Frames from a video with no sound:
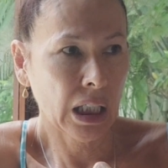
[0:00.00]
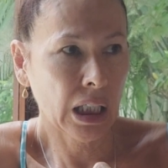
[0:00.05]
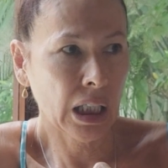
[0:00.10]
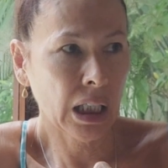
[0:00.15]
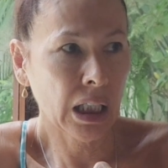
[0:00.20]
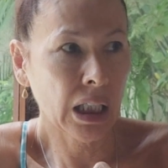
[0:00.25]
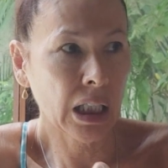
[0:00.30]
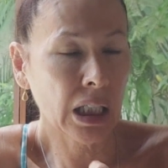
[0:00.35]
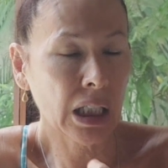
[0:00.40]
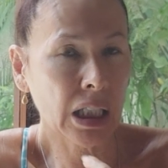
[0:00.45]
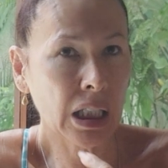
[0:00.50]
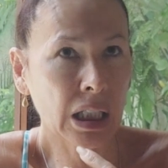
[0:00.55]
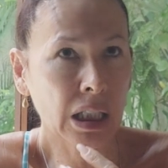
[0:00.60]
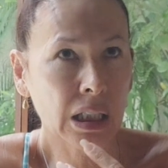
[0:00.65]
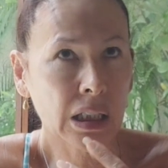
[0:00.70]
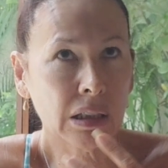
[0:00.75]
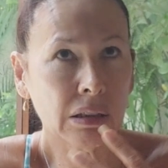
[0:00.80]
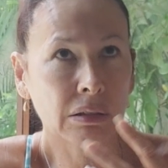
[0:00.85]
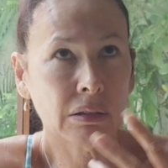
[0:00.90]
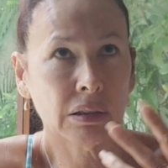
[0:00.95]

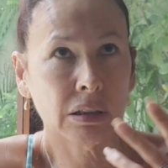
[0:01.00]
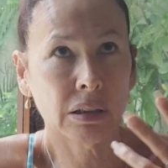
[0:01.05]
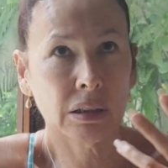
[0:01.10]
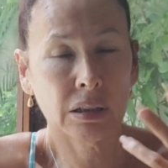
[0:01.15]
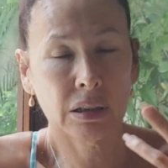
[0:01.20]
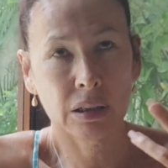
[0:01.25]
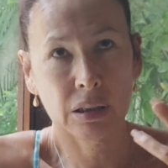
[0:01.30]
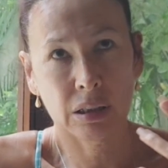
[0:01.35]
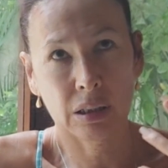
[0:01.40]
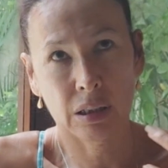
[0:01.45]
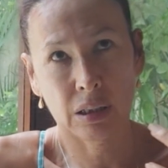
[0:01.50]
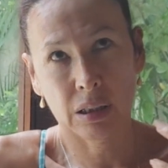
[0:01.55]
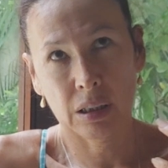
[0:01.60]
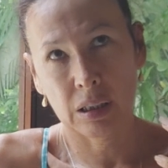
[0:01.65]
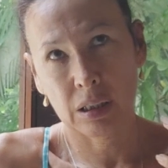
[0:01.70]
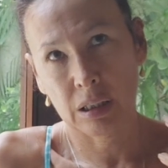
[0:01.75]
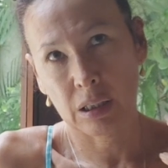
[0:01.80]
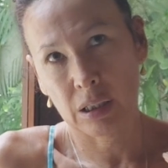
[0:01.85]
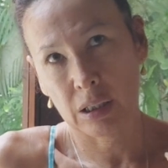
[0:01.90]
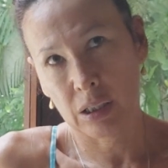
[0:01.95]
any
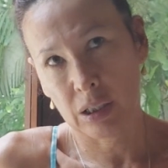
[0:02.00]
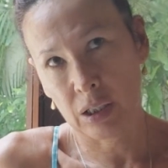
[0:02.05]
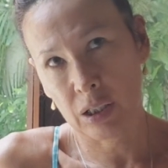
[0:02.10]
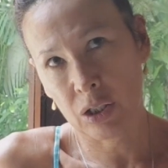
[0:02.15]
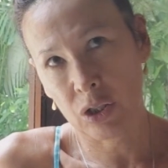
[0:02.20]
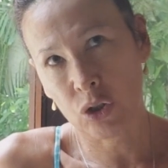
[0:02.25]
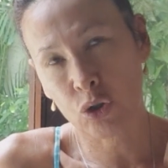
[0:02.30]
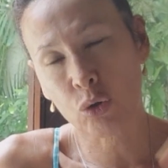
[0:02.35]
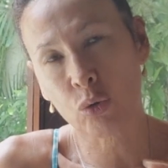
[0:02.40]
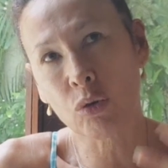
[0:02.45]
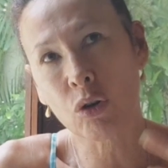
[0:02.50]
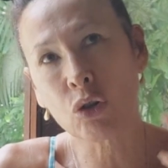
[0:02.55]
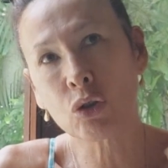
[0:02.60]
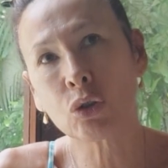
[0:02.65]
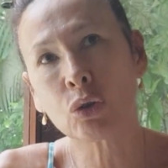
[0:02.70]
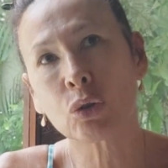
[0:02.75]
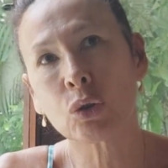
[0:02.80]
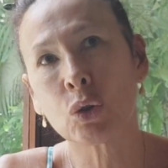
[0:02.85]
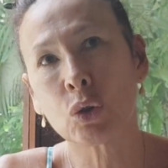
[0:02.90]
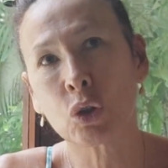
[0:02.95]

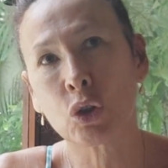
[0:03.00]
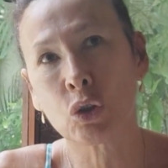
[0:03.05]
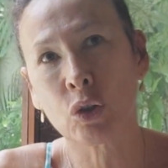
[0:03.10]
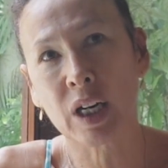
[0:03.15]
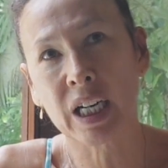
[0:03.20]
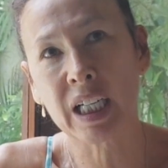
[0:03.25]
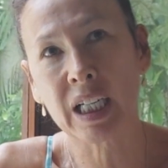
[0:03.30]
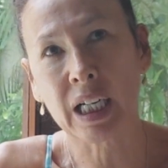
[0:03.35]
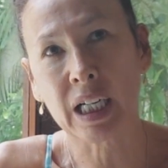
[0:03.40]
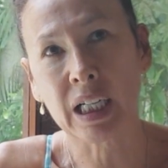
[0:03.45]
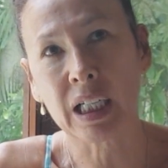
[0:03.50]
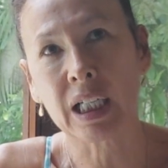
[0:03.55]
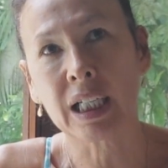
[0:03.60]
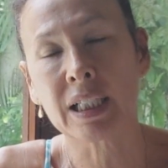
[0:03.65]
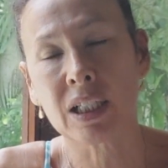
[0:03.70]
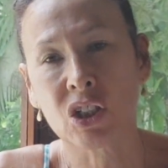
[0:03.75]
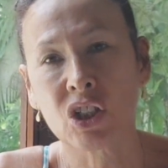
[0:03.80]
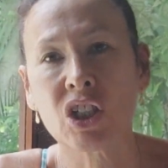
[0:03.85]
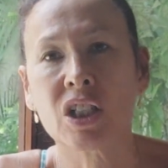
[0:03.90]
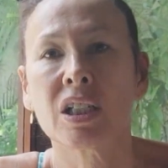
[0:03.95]
stronger or greater.
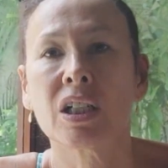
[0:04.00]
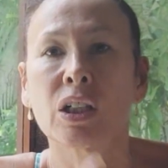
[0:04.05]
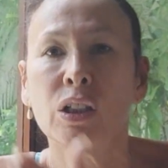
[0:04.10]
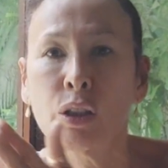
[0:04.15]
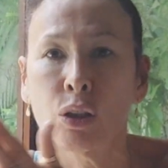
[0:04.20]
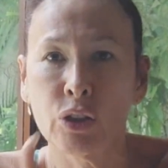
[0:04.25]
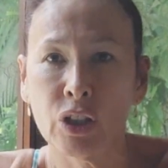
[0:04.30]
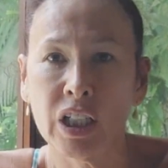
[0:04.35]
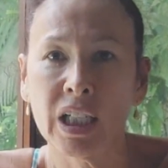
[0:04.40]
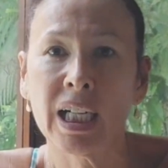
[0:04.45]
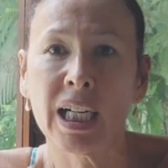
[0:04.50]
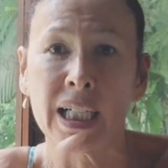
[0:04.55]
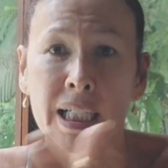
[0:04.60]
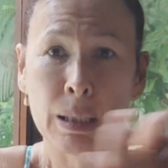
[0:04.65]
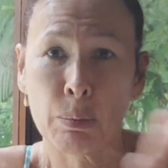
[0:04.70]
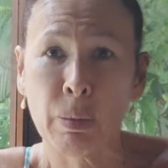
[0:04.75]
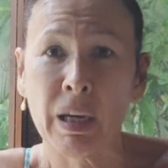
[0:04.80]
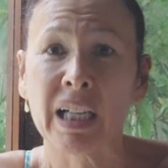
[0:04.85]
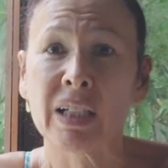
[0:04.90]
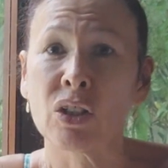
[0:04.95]
It's just a learning
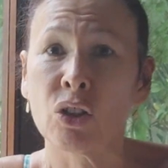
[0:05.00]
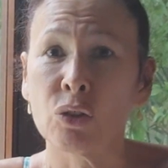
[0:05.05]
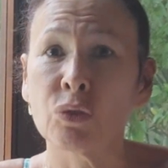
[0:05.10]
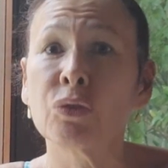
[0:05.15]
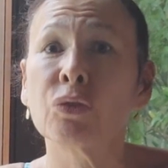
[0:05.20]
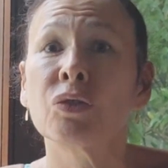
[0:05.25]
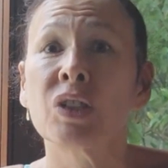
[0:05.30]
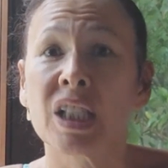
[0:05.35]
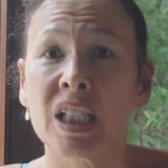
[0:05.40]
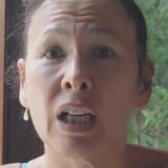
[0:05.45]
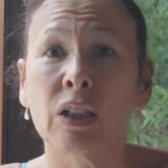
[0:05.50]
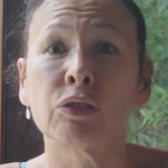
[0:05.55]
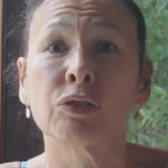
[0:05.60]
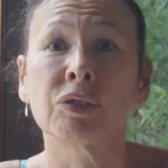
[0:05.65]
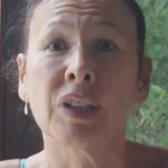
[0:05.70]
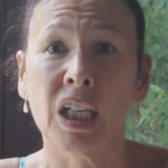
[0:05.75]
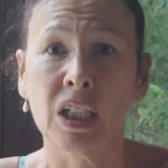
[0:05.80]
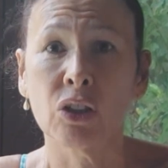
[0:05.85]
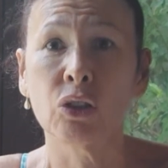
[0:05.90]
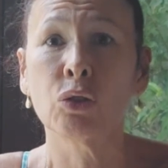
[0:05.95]
aspect of
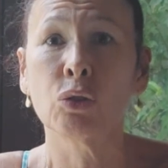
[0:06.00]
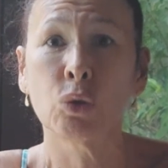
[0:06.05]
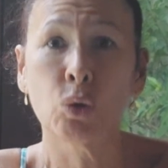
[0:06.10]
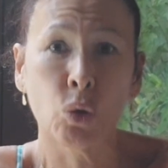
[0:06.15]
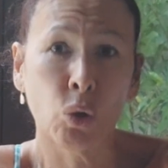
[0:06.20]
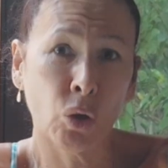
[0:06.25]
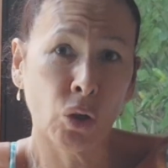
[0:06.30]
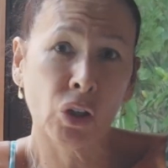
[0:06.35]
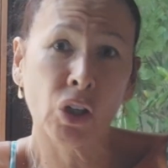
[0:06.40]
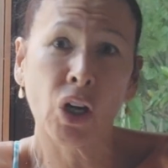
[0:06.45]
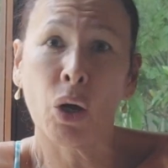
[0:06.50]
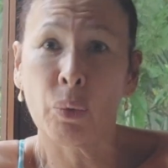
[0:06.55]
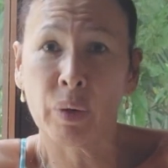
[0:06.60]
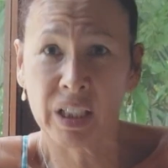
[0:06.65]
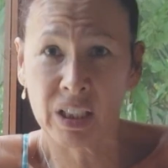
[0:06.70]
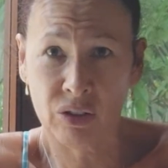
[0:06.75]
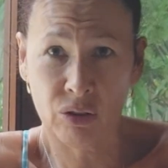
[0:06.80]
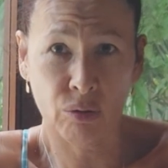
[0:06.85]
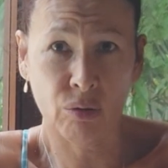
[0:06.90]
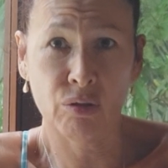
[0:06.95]
self that you're
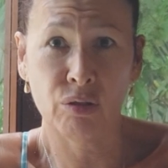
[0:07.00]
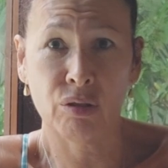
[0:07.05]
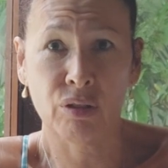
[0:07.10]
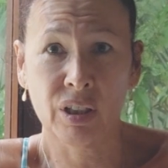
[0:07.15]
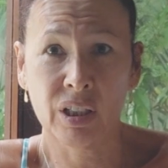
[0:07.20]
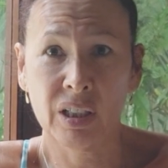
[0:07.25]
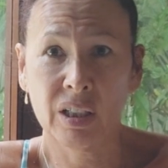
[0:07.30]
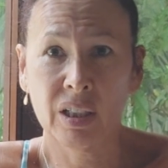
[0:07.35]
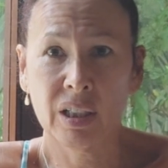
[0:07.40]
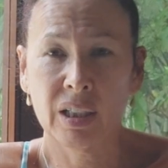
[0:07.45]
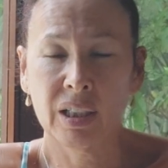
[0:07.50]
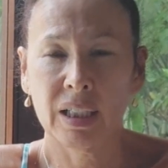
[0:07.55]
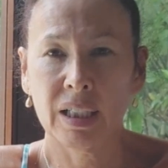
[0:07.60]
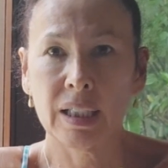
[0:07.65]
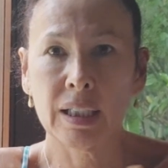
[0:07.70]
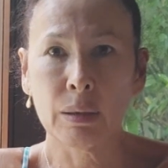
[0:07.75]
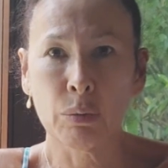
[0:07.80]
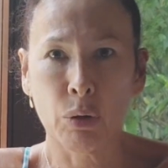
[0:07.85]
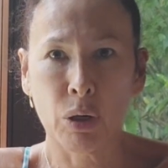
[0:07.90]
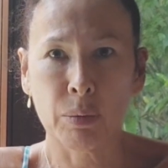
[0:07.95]
going through,
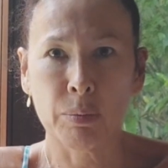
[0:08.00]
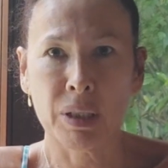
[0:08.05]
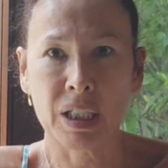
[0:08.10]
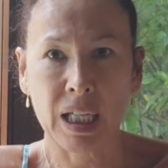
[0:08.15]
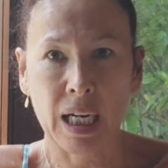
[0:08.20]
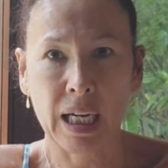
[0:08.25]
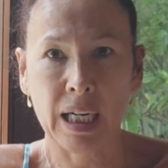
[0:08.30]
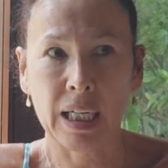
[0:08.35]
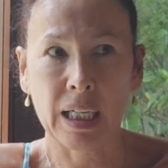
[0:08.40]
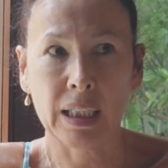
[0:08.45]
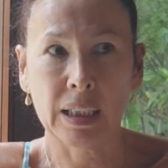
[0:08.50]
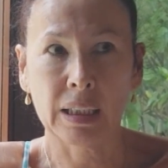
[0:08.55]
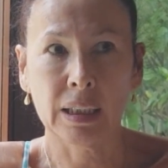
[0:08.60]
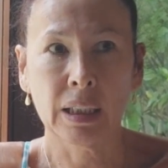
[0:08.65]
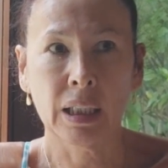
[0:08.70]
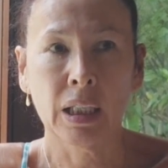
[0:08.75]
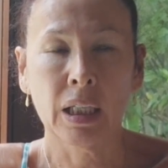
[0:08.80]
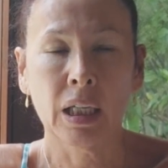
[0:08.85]
is what I'm saying.